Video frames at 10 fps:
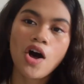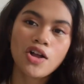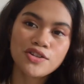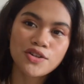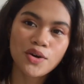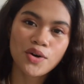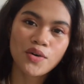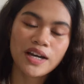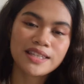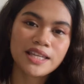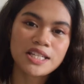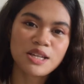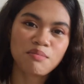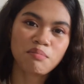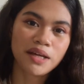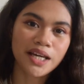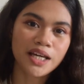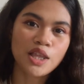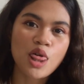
Also, it doesn't mean